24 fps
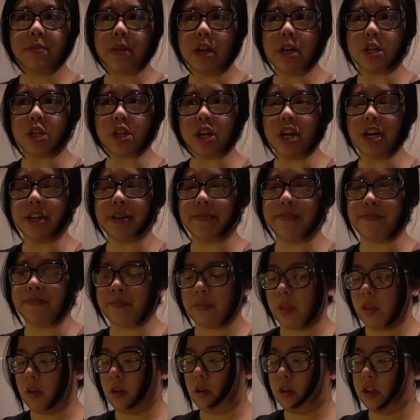It's good.
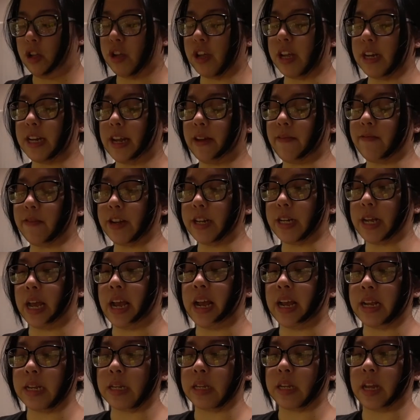You can definitely
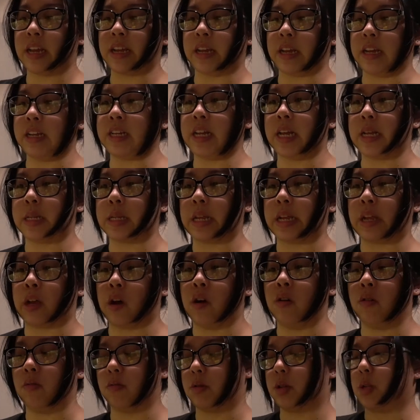taste like, it tastes like
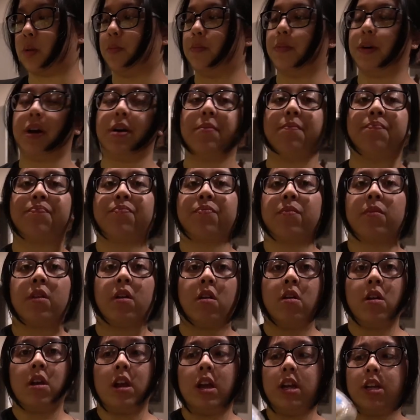oats, but
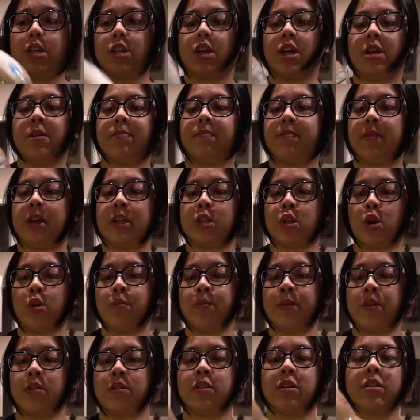good. It's
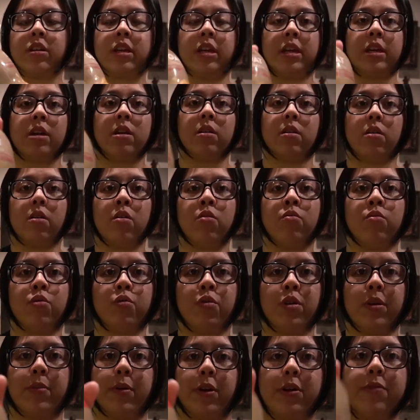oatmeal cookie oat
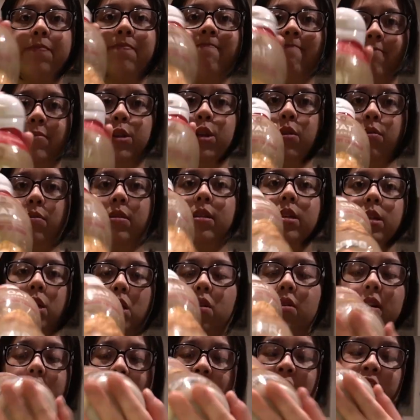creamer. So
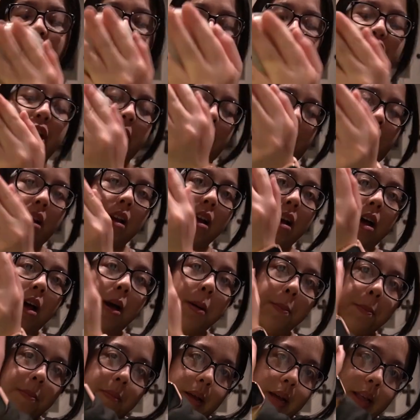go ahead and shake it
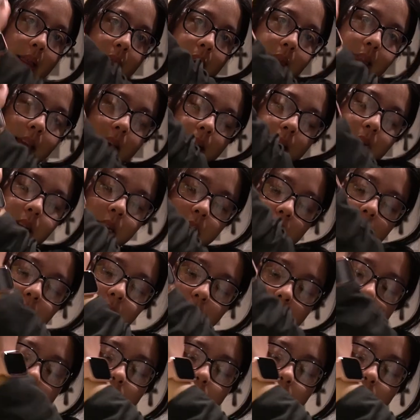up like this.